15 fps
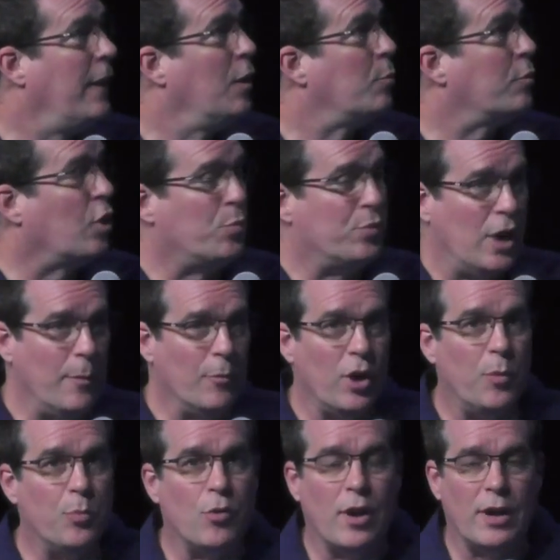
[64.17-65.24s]
But our primary
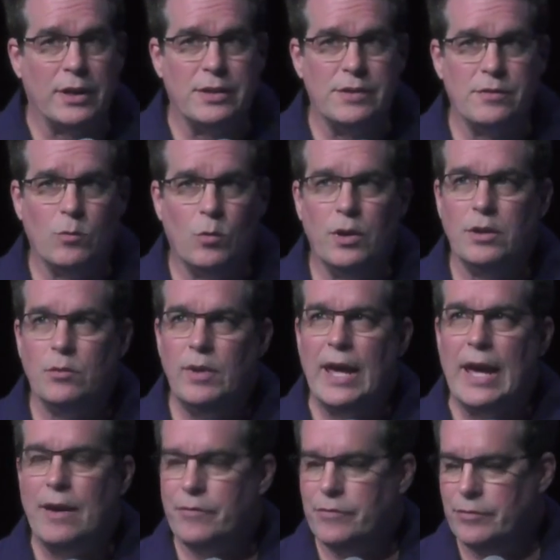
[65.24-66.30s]
product is the one that we
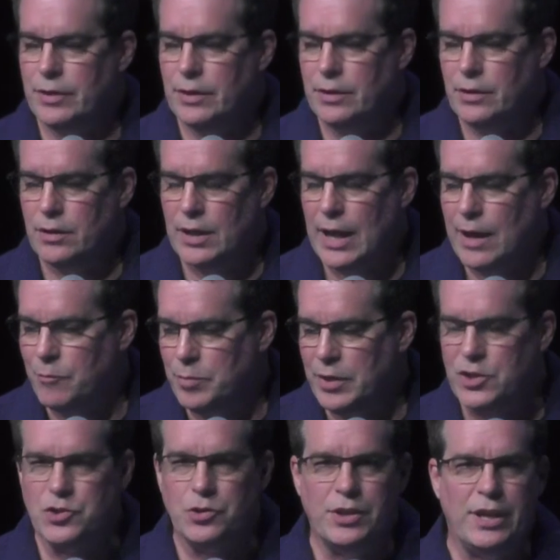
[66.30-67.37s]
have, uh, that I have
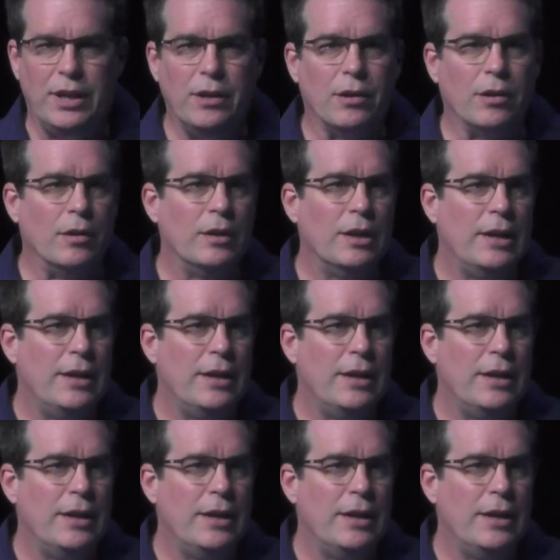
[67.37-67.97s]
pictured here,